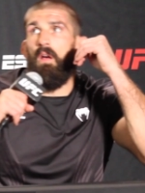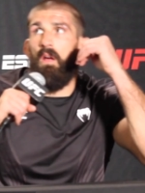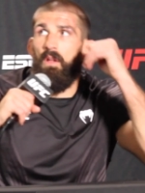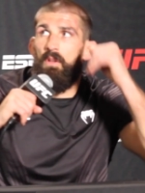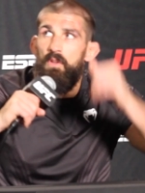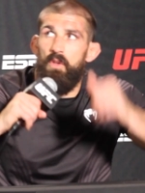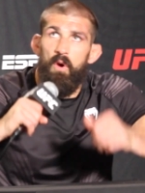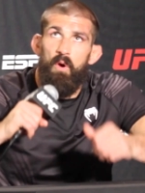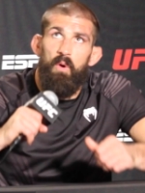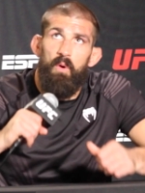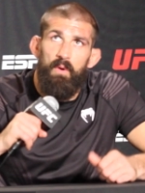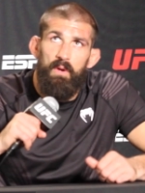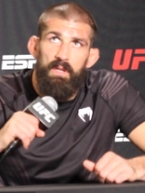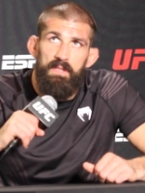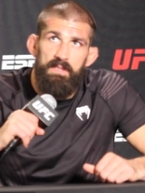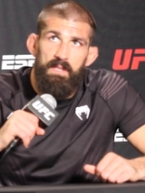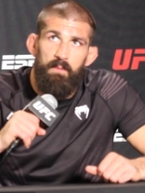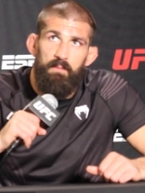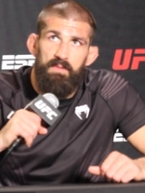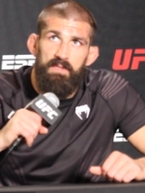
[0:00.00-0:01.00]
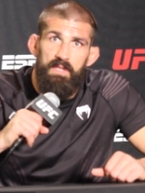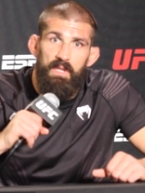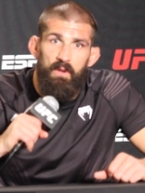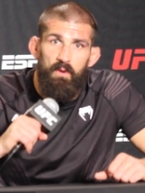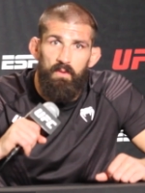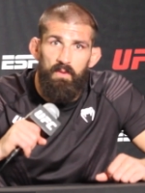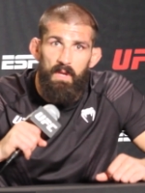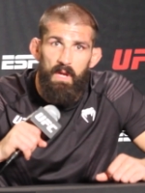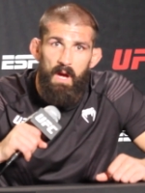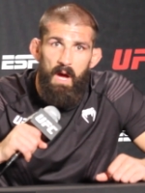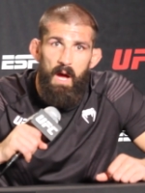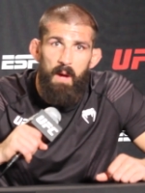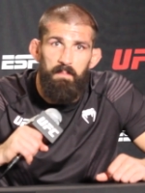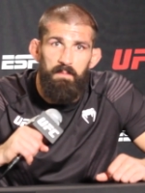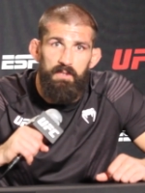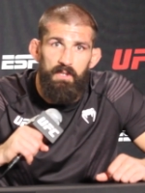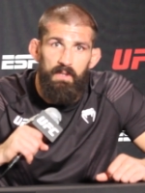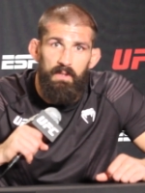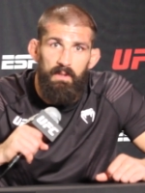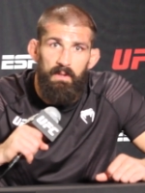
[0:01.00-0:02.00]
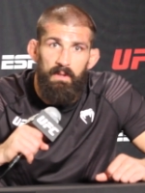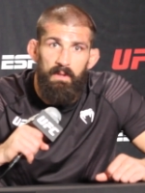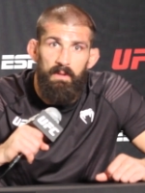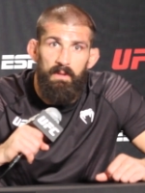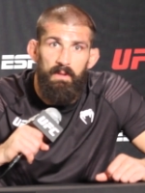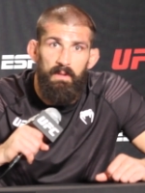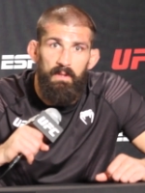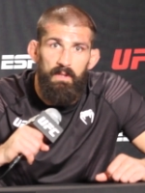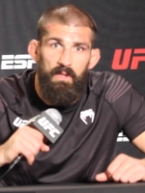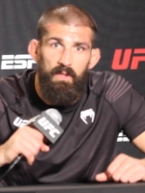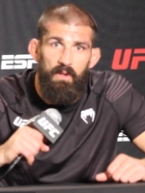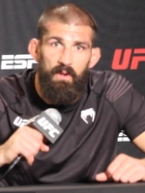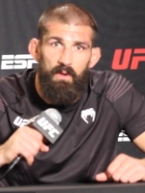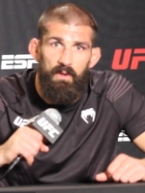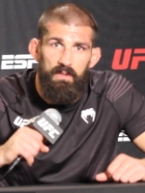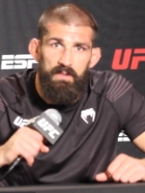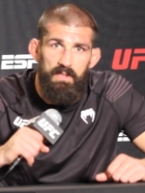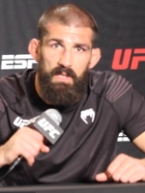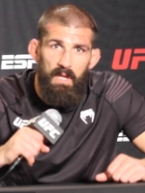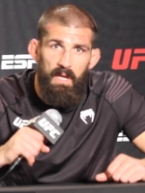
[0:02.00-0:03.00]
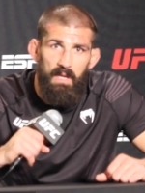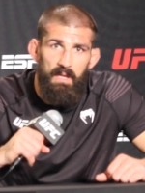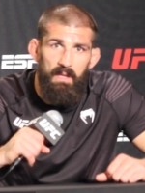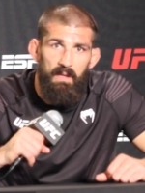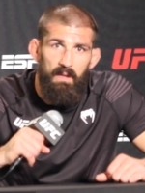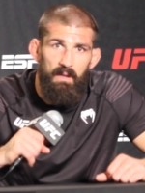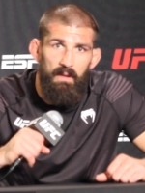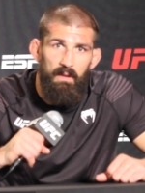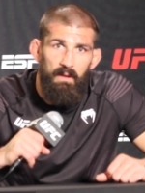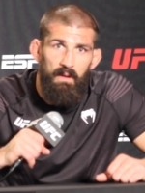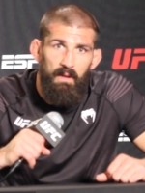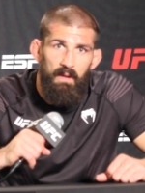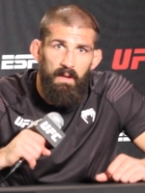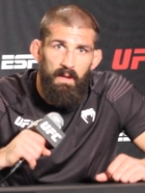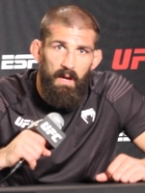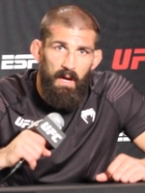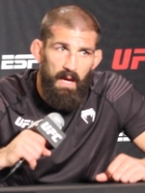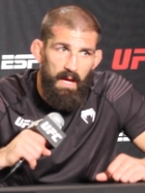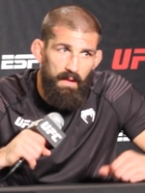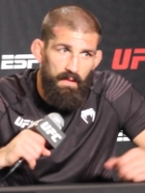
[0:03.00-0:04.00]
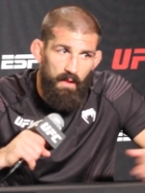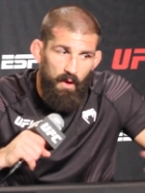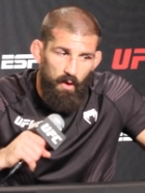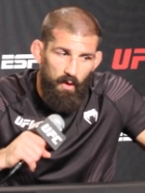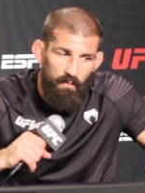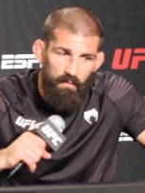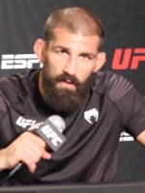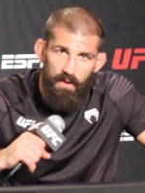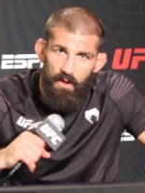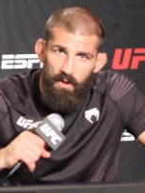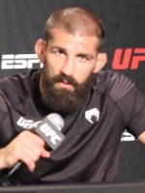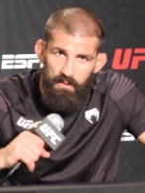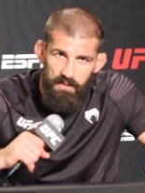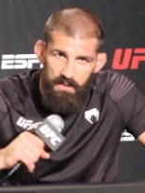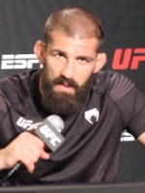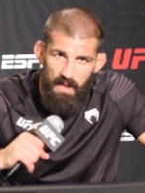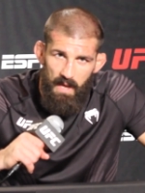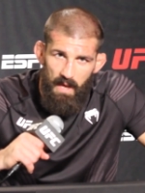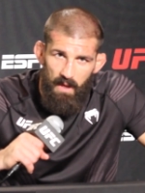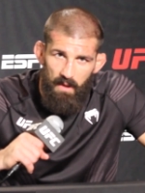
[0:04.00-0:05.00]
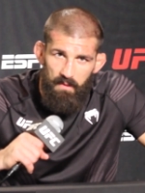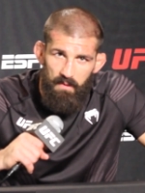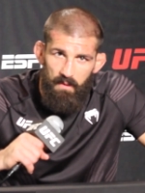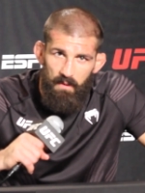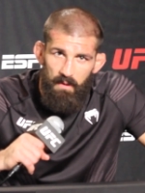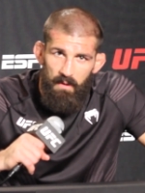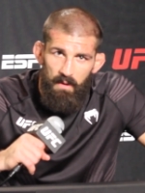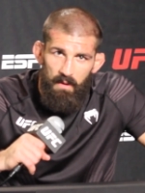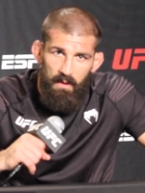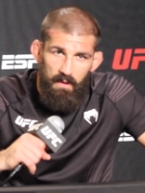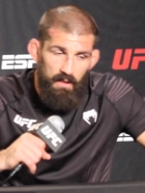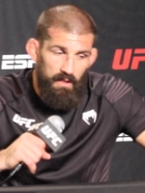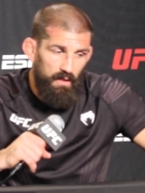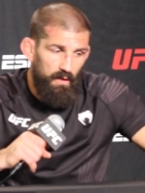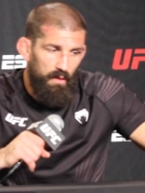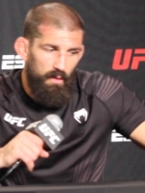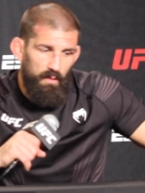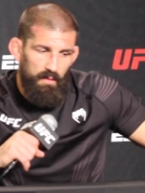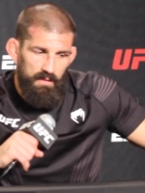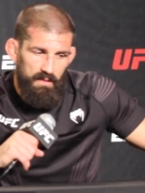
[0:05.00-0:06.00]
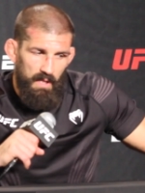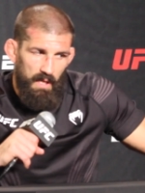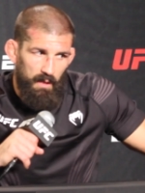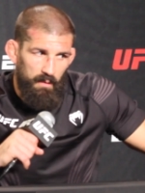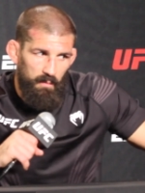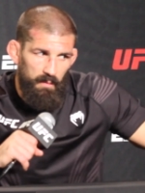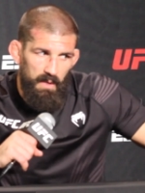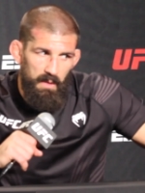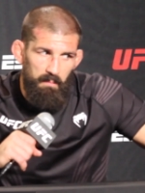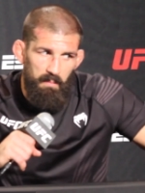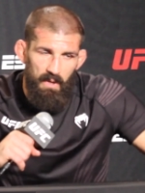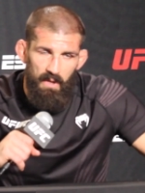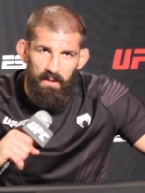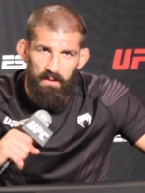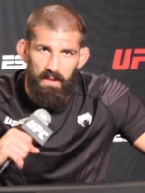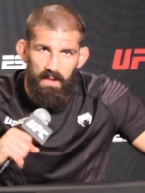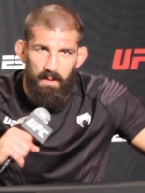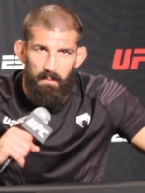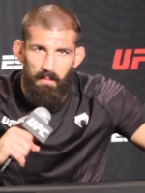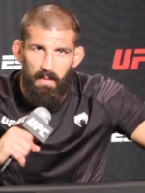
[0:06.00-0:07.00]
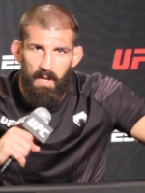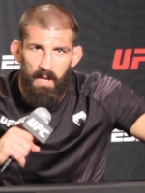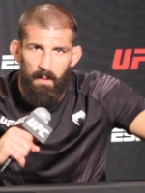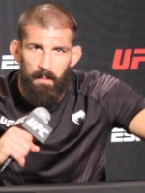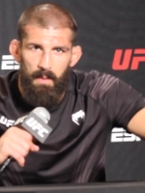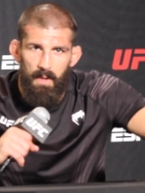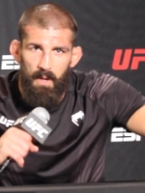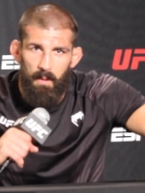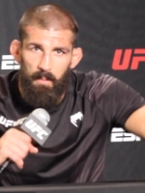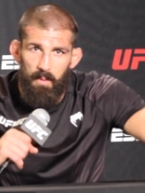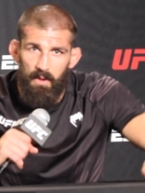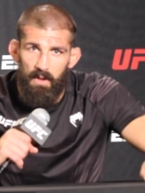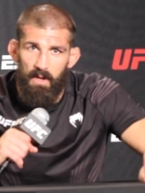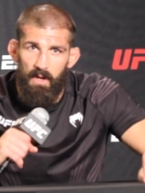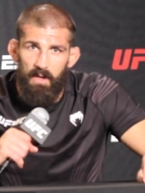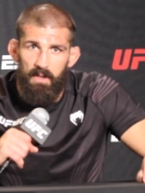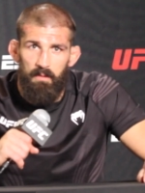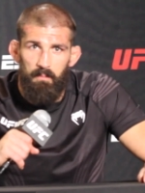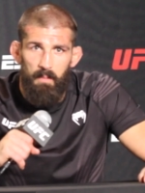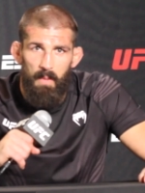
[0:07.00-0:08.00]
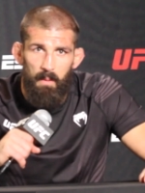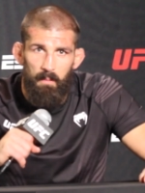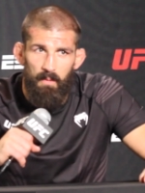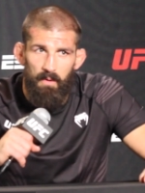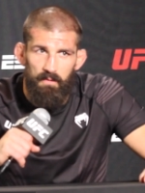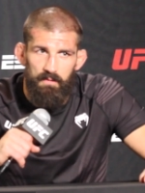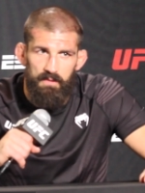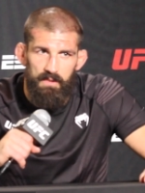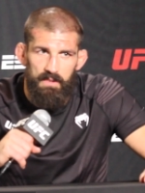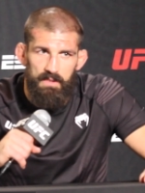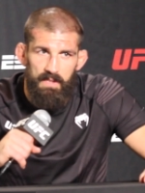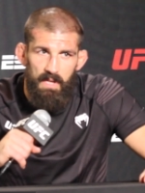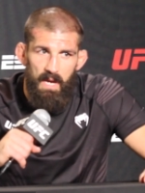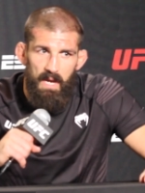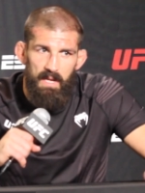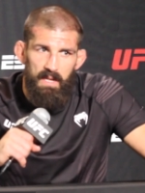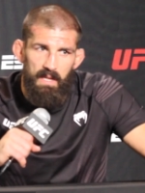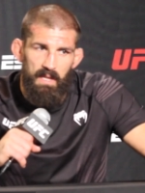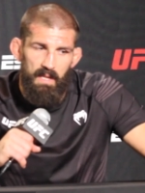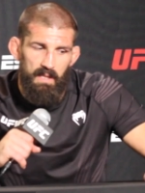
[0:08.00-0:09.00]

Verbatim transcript: No, because it was the only option. You know, it's like uh, I had the overdose death. You know, it was like rebuilding, becoming a productive member of society.